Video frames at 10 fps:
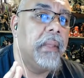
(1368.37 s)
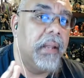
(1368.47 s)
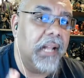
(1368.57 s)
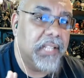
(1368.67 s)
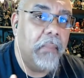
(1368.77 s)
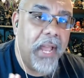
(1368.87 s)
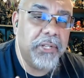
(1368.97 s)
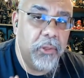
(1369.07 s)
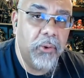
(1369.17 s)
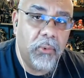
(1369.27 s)
nonstop
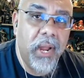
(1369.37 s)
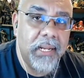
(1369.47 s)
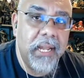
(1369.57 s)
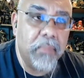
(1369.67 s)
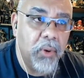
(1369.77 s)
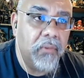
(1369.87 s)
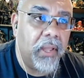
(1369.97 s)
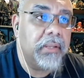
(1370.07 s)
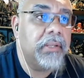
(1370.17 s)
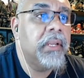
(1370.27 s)
action thrill ride type
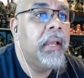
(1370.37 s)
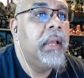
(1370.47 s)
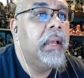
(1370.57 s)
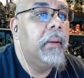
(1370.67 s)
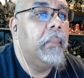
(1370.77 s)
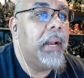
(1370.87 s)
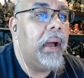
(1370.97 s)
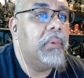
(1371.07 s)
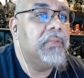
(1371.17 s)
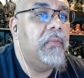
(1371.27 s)
movies. But
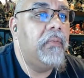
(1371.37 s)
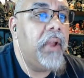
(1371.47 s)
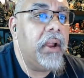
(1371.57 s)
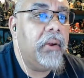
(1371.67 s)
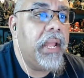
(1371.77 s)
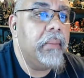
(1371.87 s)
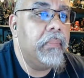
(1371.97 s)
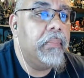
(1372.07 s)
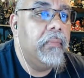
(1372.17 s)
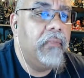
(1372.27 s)
I was
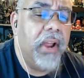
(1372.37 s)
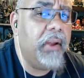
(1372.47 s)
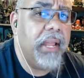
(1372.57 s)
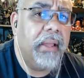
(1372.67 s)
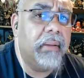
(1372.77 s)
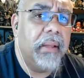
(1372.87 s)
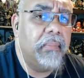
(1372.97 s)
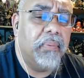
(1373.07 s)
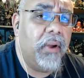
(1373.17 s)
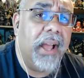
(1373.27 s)
very, very
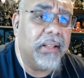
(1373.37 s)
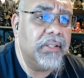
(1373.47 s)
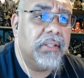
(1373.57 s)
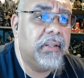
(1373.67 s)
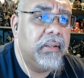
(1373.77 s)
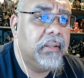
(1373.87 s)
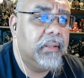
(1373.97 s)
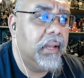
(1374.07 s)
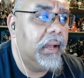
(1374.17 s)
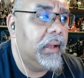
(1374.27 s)
impressed
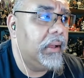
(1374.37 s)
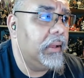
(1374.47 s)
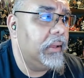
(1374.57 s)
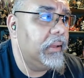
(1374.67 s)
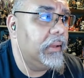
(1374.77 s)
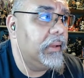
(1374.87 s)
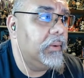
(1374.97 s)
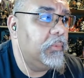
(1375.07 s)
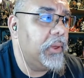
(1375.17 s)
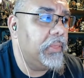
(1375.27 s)
uh,
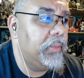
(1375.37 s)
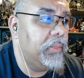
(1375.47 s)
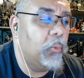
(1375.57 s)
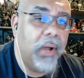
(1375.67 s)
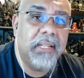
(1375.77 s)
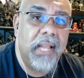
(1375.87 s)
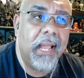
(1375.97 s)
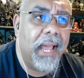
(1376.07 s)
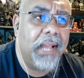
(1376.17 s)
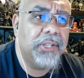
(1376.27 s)
with the
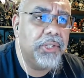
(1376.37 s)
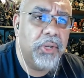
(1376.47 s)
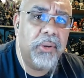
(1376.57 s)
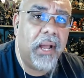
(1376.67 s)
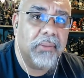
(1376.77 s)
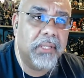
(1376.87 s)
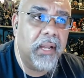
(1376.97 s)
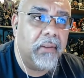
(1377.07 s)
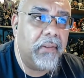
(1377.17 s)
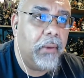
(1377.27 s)
one-take action shootout
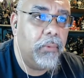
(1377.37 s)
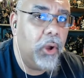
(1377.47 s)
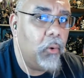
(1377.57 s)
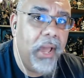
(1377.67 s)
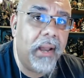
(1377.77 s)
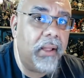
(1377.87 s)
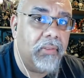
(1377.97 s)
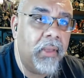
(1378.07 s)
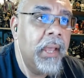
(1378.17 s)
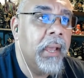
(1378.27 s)
stuff. Uh, no
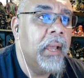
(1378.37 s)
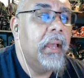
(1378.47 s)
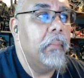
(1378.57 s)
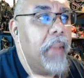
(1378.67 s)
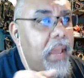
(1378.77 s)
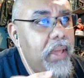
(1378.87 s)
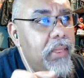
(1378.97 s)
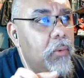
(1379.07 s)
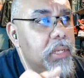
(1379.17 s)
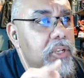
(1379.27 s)
edits. Maybe
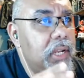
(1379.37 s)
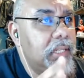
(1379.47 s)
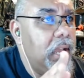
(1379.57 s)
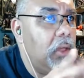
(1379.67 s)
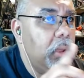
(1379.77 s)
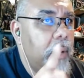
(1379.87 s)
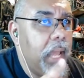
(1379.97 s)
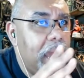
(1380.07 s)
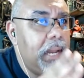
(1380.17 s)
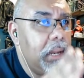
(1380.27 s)
there was, you could tell
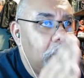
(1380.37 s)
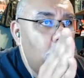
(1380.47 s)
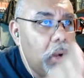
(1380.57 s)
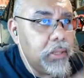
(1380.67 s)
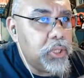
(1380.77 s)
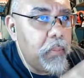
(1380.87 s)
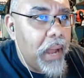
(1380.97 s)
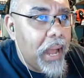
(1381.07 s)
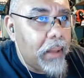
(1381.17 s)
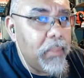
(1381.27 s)
they're edited in one
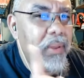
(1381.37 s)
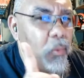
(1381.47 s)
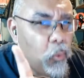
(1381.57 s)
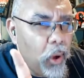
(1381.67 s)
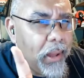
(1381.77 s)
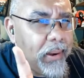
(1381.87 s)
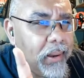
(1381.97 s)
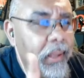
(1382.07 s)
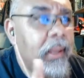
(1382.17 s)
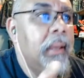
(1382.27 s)
spot, maybe
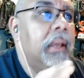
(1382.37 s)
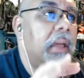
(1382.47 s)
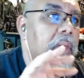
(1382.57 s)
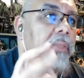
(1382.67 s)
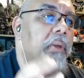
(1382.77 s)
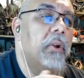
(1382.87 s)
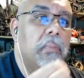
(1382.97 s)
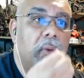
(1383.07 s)
one in the third